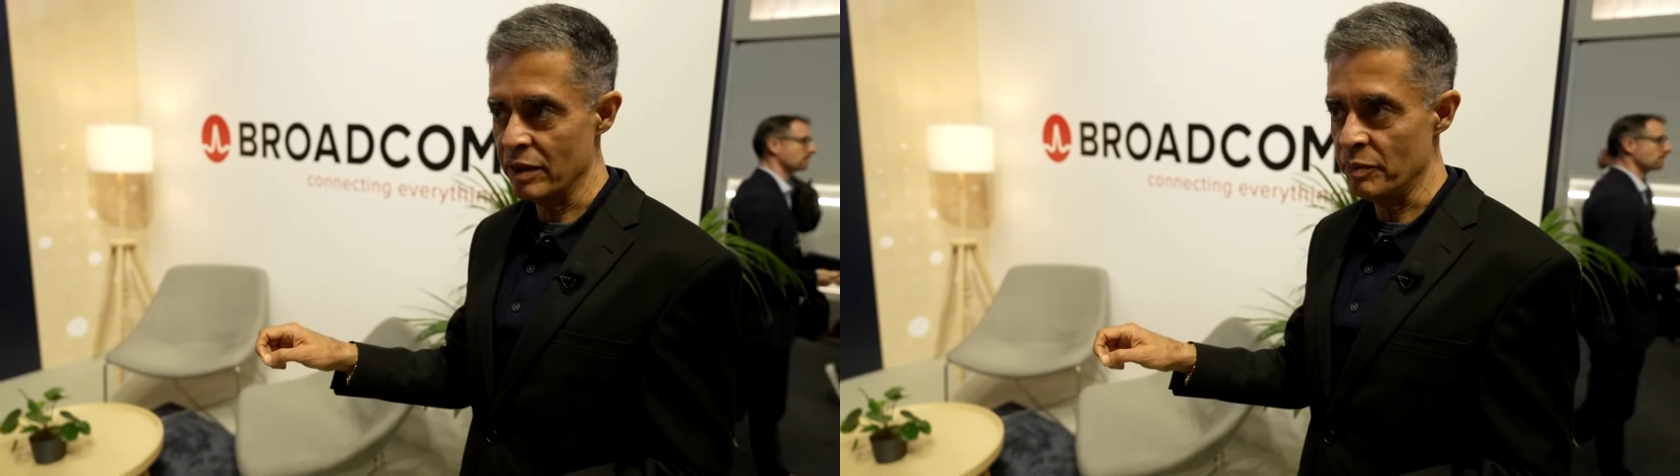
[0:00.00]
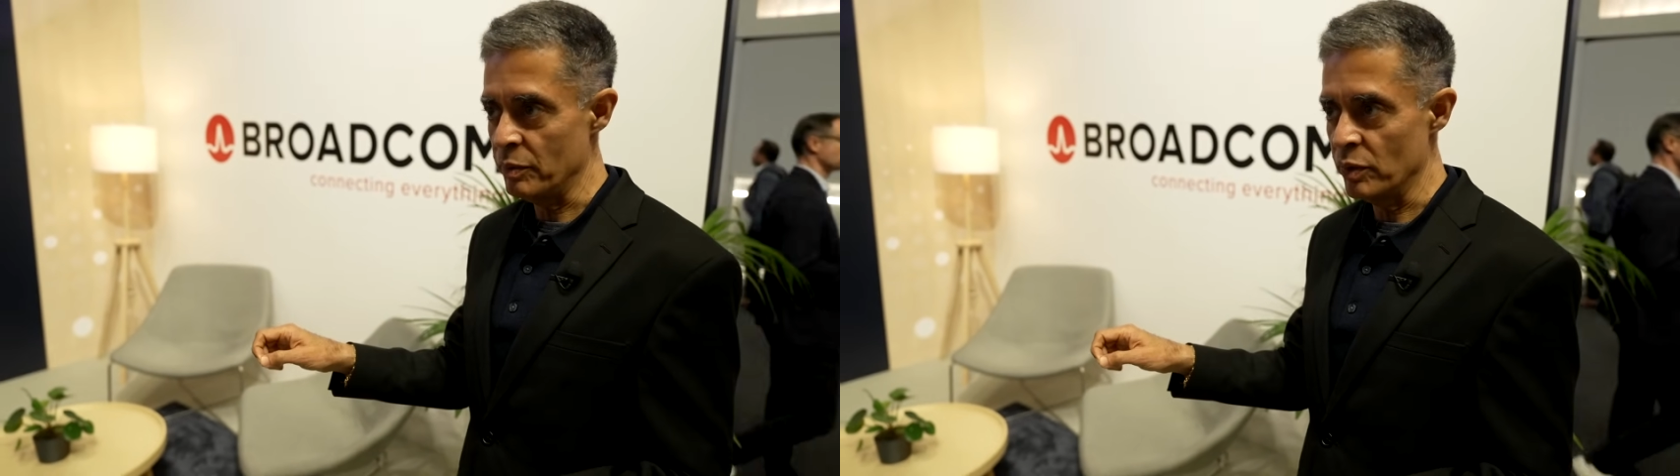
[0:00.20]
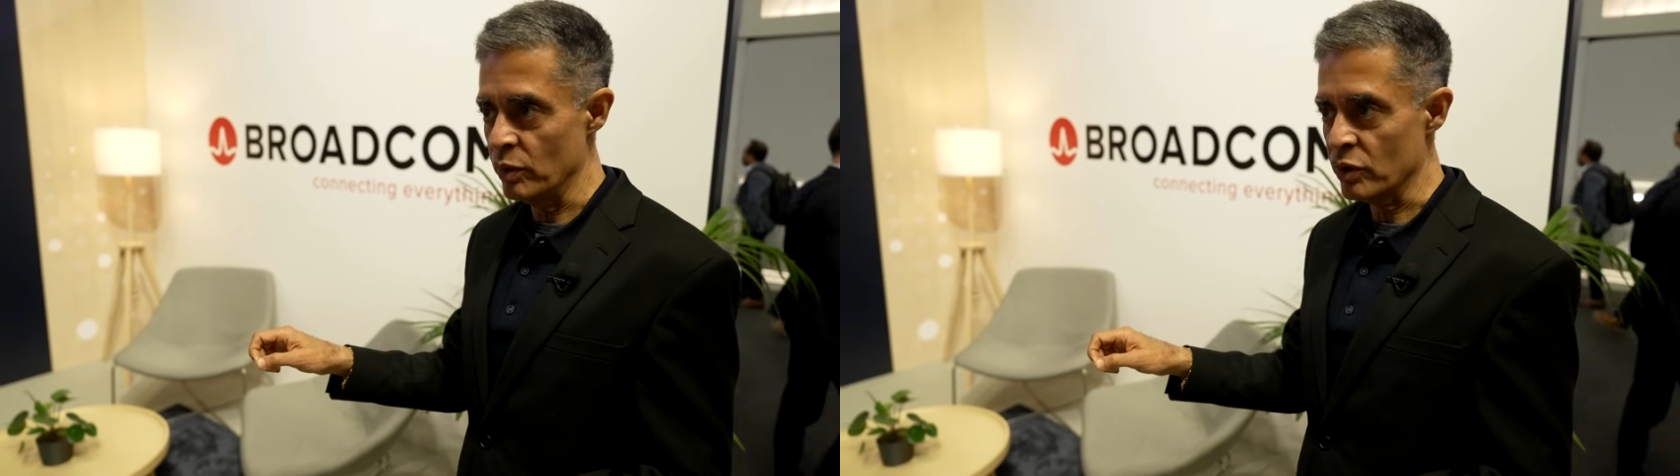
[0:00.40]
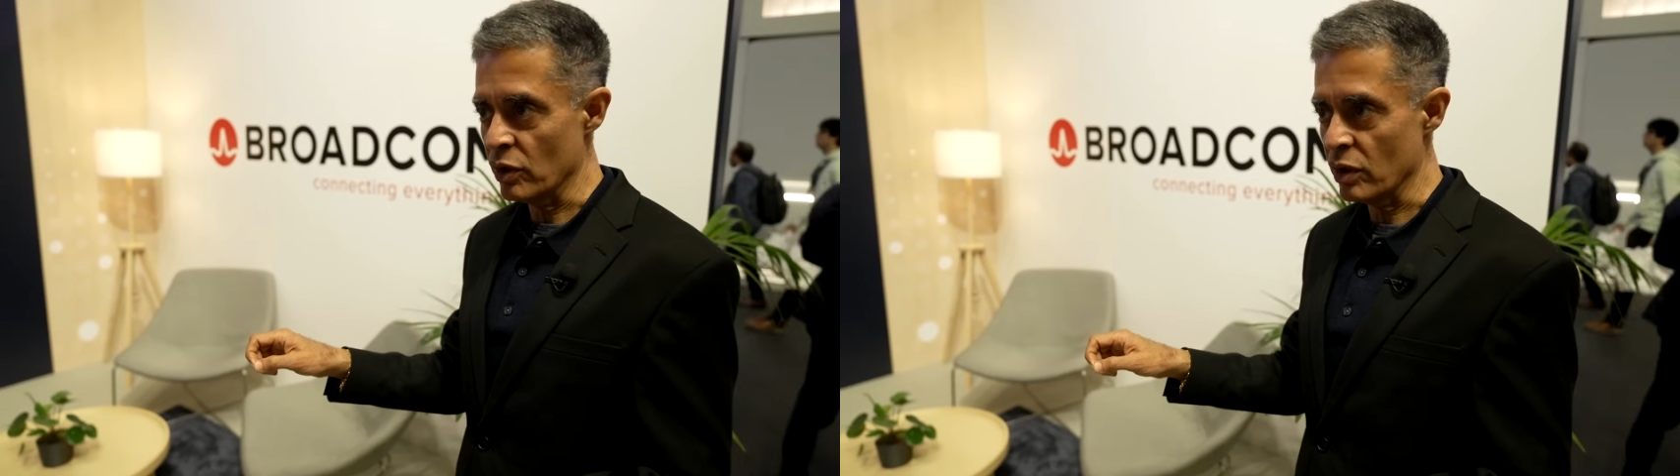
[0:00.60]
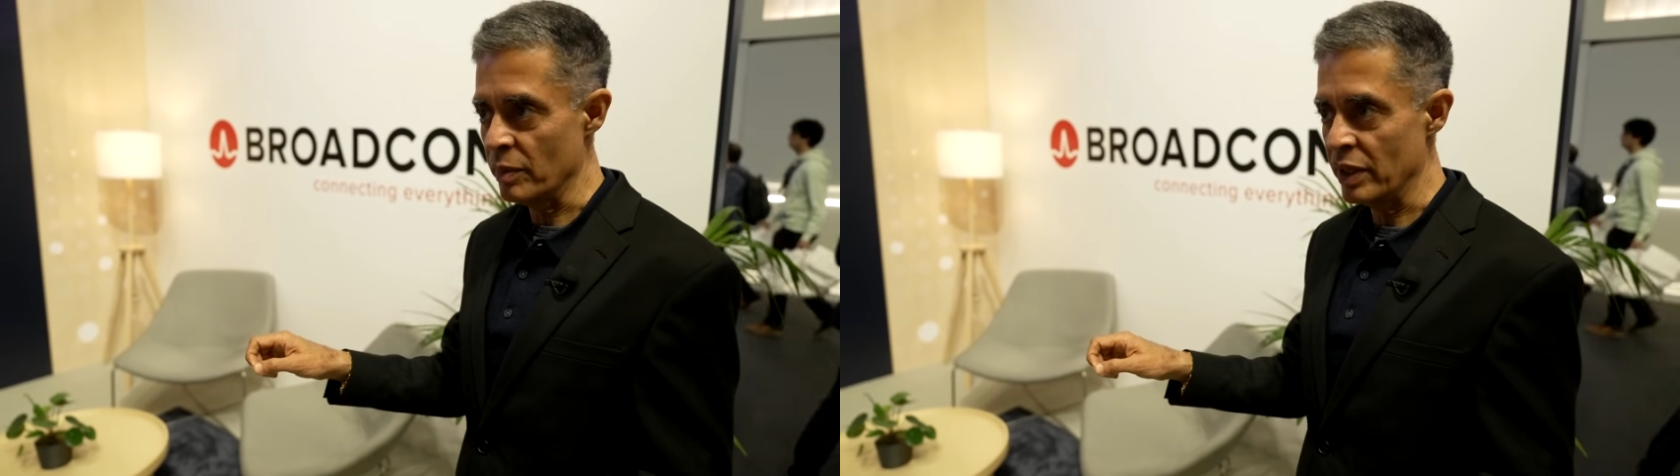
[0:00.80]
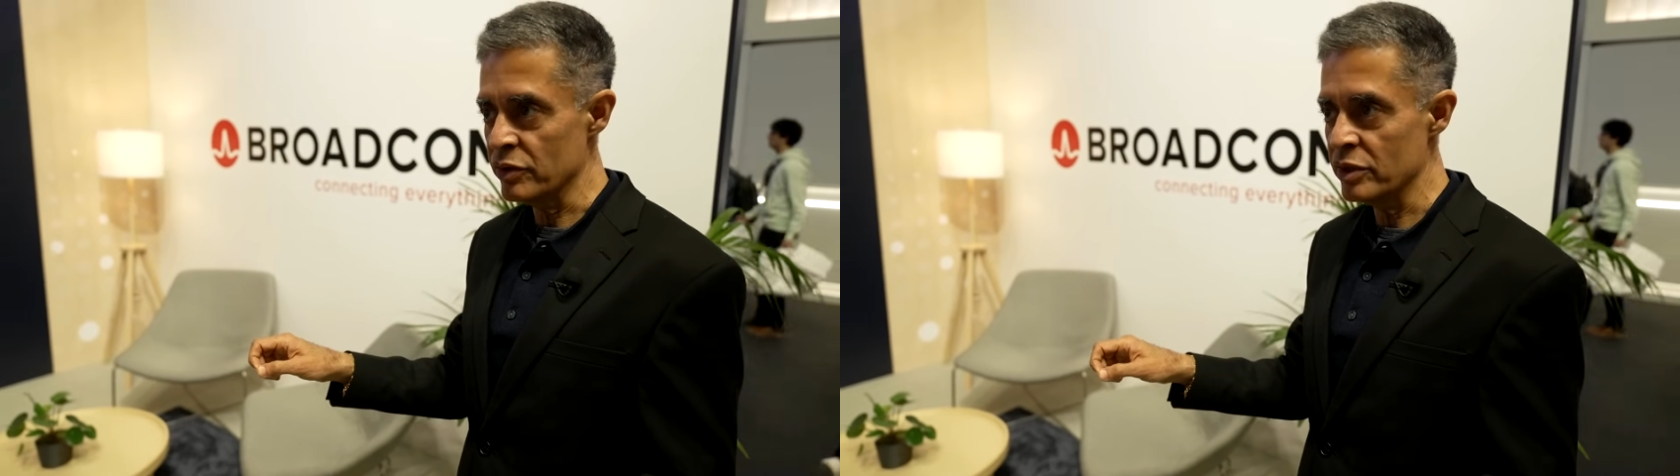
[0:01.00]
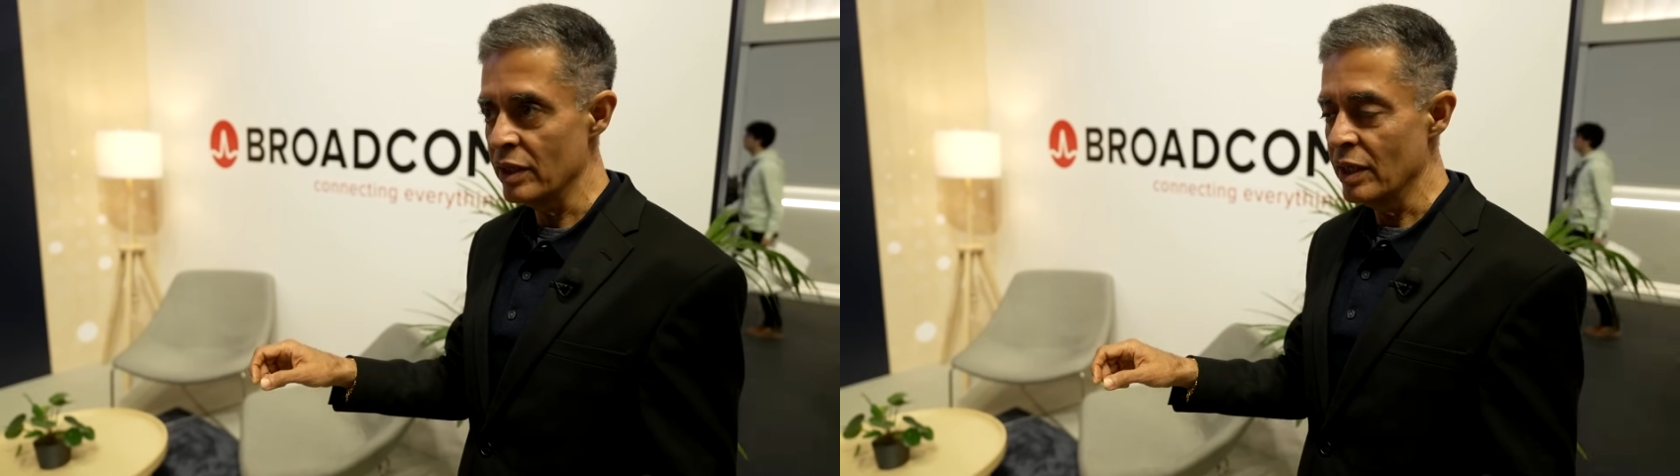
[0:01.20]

that people would talk about.